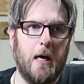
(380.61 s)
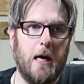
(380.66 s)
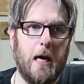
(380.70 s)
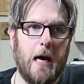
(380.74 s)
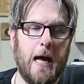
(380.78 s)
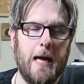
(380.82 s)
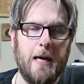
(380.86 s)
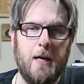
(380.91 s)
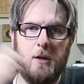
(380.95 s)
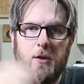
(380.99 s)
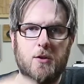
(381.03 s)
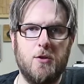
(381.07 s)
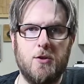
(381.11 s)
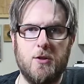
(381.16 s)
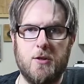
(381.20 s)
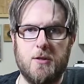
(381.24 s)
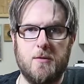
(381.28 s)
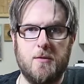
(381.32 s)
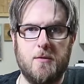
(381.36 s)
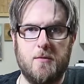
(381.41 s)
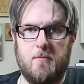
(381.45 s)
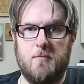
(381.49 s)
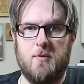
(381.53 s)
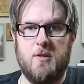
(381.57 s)
I could
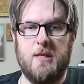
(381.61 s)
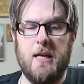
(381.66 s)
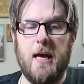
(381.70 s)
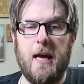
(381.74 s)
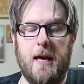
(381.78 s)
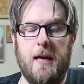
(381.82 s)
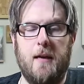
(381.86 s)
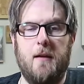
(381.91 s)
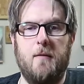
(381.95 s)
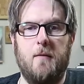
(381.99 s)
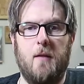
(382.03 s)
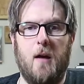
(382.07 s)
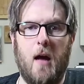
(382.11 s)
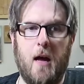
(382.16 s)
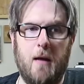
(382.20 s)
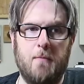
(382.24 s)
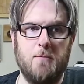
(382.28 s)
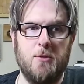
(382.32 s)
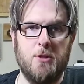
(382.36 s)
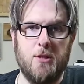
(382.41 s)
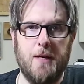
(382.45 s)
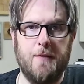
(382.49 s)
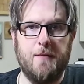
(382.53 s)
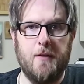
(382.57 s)
just say
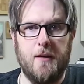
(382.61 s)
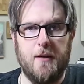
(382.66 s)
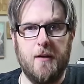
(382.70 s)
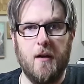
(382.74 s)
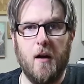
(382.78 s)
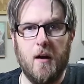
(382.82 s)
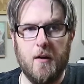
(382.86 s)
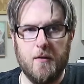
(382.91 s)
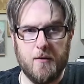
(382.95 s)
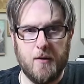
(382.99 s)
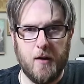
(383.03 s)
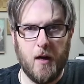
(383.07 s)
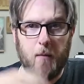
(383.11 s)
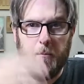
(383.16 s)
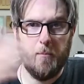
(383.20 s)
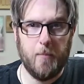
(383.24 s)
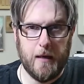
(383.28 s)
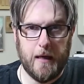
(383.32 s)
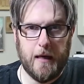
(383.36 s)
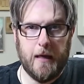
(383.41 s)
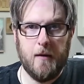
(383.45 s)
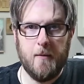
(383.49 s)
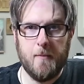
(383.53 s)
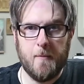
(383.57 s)
I'm Chevee Dodd
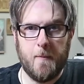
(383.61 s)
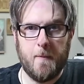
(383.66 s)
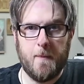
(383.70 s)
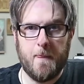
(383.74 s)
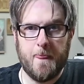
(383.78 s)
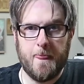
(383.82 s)
Company,